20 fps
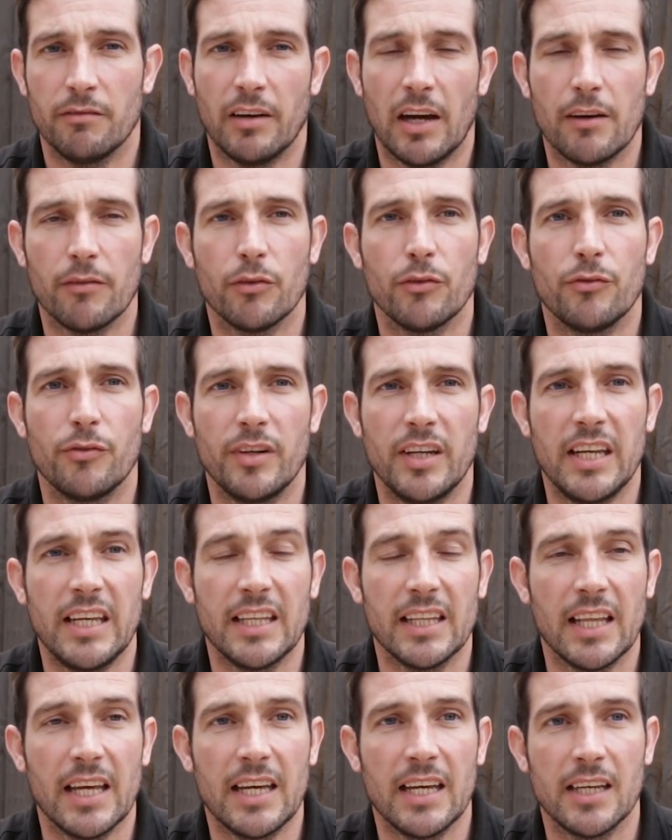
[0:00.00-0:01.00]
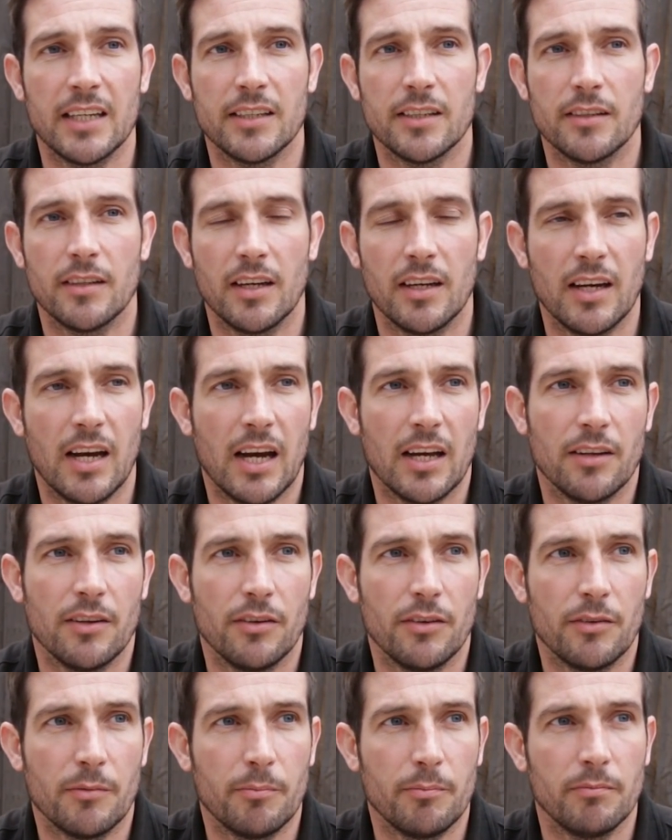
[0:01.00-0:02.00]
500 neatly
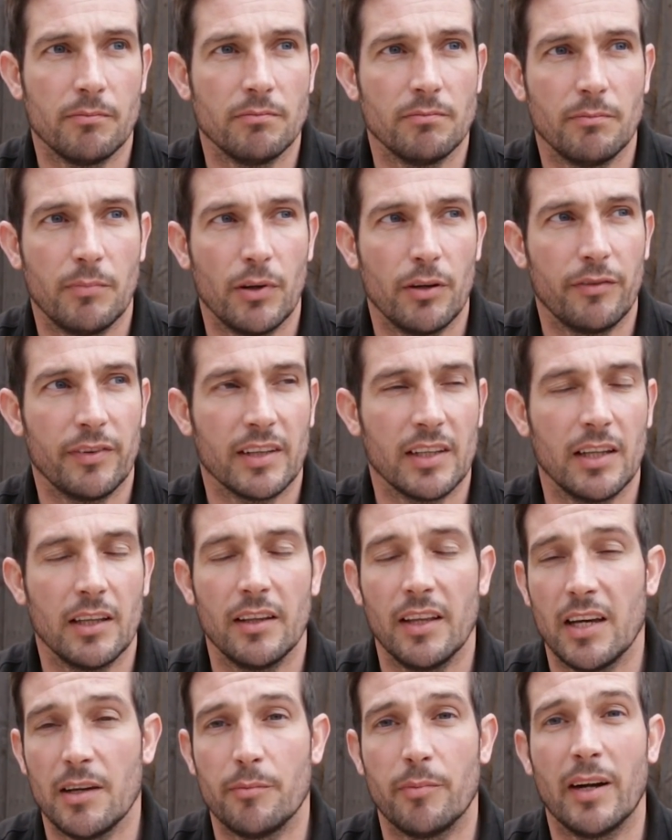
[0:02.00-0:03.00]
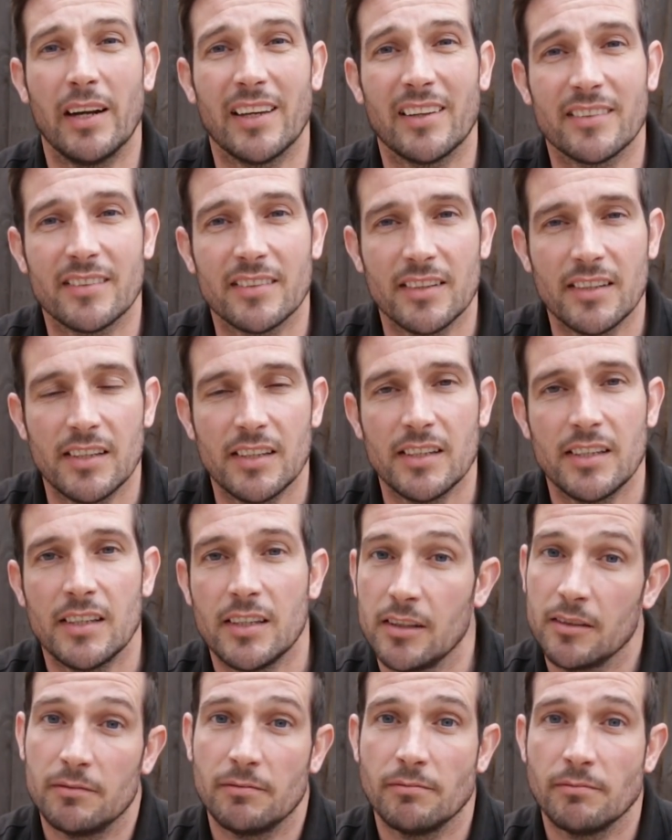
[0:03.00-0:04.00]
and perfectly laid bricks.
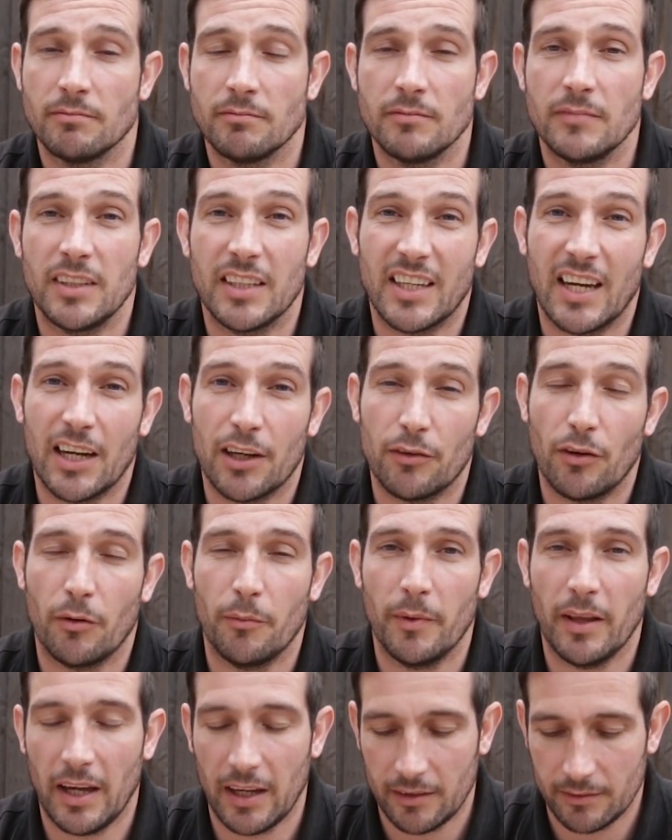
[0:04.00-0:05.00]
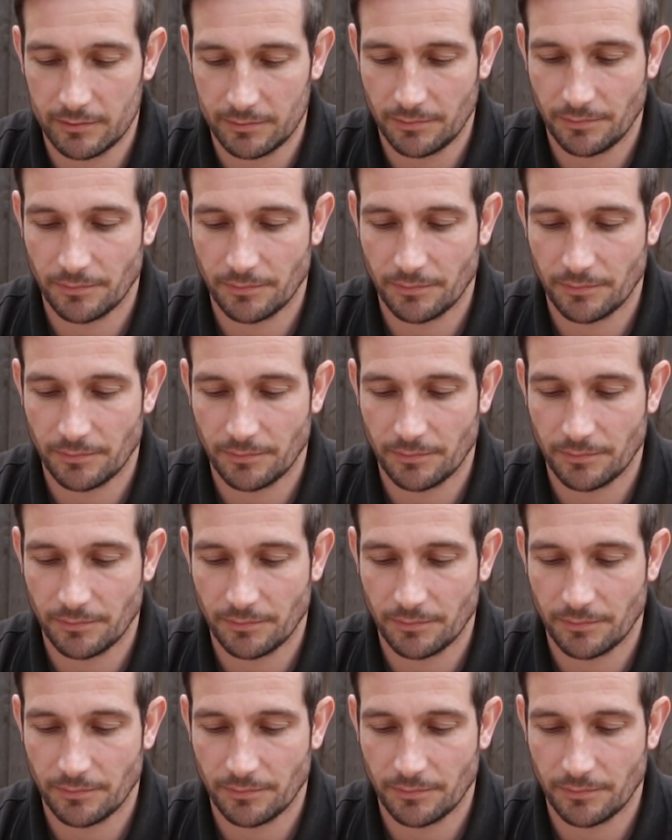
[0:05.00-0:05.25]
You can't go wrong with that.